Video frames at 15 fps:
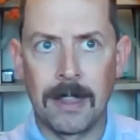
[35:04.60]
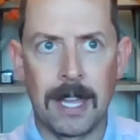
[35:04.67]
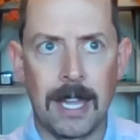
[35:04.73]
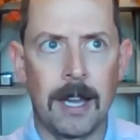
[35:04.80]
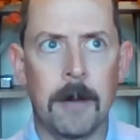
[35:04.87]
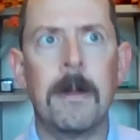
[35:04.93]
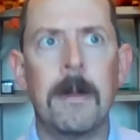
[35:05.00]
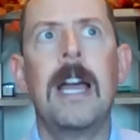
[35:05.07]

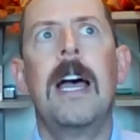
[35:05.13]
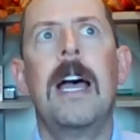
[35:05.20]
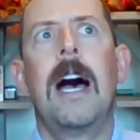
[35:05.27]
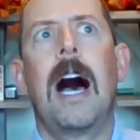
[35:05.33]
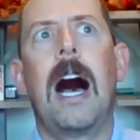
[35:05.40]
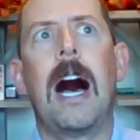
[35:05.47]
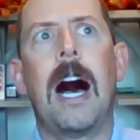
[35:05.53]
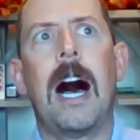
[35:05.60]
them,
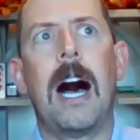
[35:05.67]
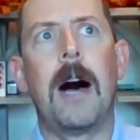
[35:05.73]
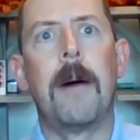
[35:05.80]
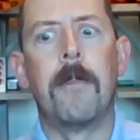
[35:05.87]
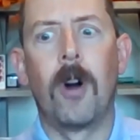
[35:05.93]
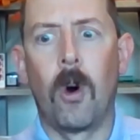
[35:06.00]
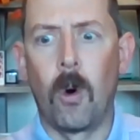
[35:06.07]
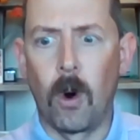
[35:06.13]

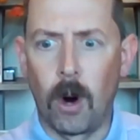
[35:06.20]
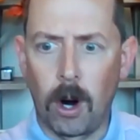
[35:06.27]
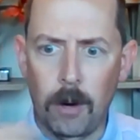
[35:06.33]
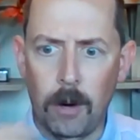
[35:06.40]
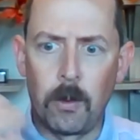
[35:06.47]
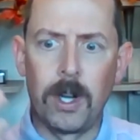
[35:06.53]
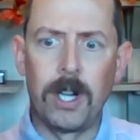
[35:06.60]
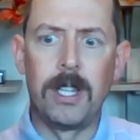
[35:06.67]

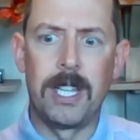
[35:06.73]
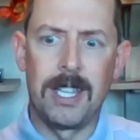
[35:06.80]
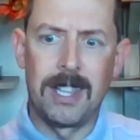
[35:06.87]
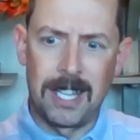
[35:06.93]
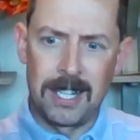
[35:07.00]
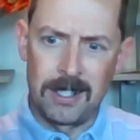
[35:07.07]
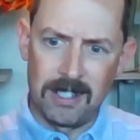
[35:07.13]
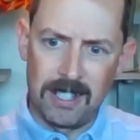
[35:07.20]
or really
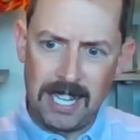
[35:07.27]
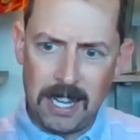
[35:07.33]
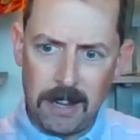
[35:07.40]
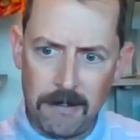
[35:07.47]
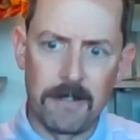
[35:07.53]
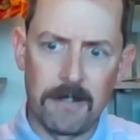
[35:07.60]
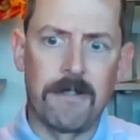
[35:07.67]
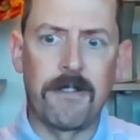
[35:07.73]
then
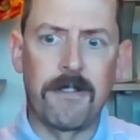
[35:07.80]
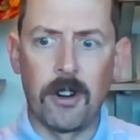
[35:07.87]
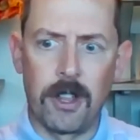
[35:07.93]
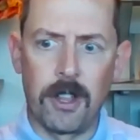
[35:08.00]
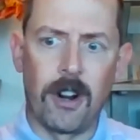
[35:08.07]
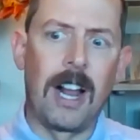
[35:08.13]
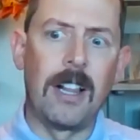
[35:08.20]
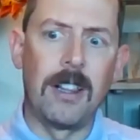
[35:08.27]
even
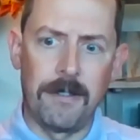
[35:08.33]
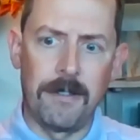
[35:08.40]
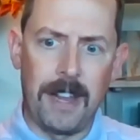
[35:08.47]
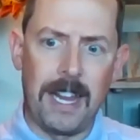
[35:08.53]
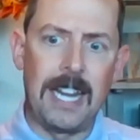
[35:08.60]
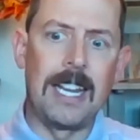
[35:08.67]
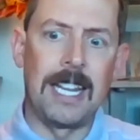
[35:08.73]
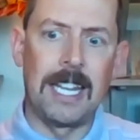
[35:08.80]
further
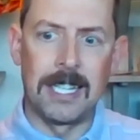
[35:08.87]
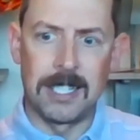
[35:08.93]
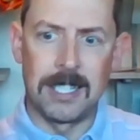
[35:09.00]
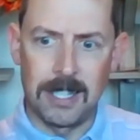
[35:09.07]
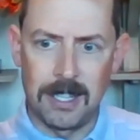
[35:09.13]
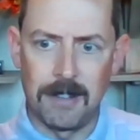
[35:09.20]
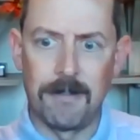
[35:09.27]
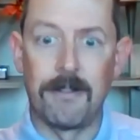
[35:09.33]
elevating
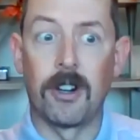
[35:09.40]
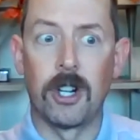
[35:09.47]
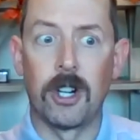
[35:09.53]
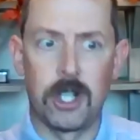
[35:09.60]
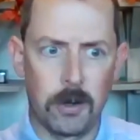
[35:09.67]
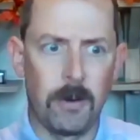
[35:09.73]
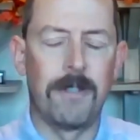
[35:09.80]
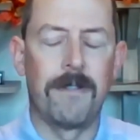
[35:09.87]
into the
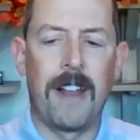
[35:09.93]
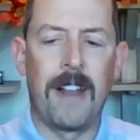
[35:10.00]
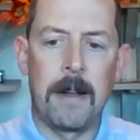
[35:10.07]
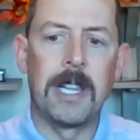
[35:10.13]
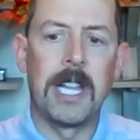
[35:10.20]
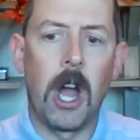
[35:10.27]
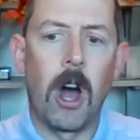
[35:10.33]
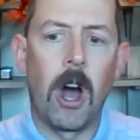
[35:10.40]
virtual
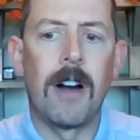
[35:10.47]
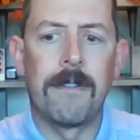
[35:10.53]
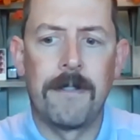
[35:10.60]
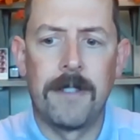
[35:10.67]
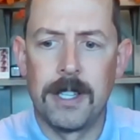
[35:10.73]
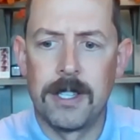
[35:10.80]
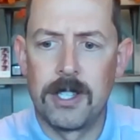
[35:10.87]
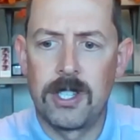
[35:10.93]
family
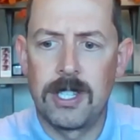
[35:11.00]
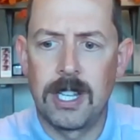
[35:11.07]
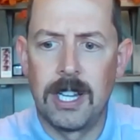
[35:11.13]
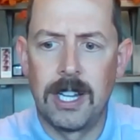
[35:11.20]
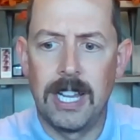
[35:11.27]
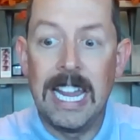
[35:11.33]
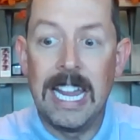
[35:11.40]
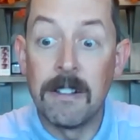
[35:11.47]
office
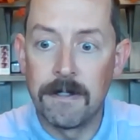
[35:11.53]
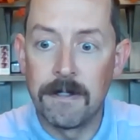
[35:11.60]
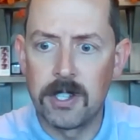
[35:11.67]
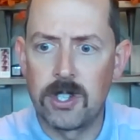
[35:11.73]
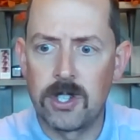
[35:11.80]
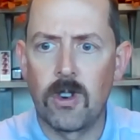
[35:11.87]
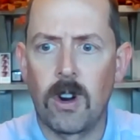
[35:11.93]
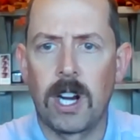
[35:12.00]

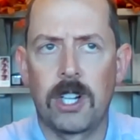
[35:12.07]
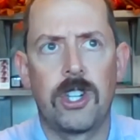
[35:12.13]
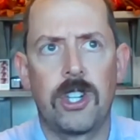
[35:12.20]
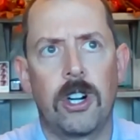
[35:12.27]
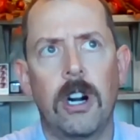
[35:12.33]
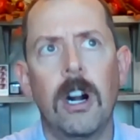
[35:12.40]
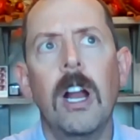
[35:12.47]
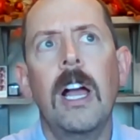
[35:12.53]

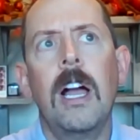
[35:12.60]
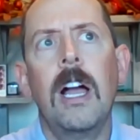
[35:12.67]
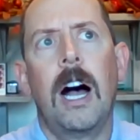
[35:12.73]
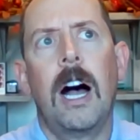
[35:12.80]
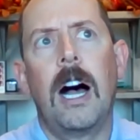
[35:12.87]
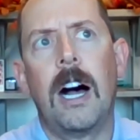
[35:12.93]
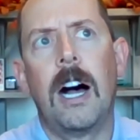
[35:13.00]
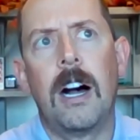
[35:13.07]
infrastructure
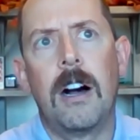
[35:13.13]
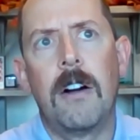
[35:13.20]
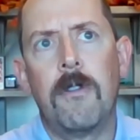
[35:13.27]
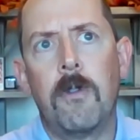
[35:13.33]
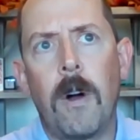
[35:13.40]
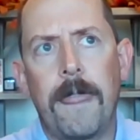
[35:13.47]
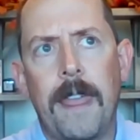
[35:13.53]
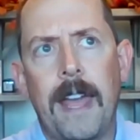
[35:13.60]
of
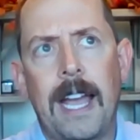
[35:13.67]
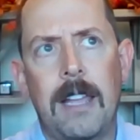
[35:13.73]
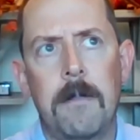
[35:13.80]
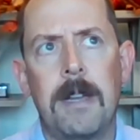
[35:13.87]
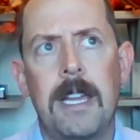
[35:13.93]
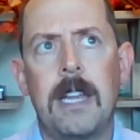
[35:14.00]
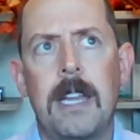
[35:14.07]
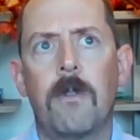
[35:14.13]
what that can
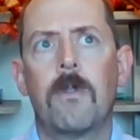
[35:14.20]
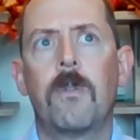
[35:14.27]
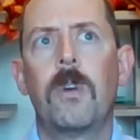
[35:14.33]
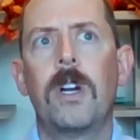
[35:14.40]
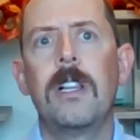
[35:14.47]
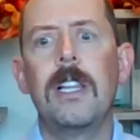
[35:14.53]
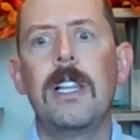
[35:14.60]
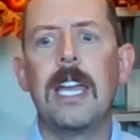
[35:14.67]
be?
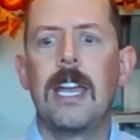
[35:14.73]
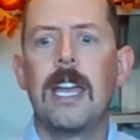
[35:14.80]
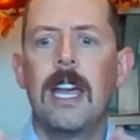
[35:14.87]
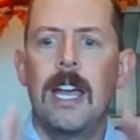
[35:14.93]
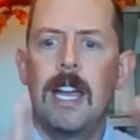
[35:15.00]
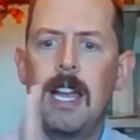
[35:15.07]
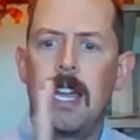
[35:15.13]
Really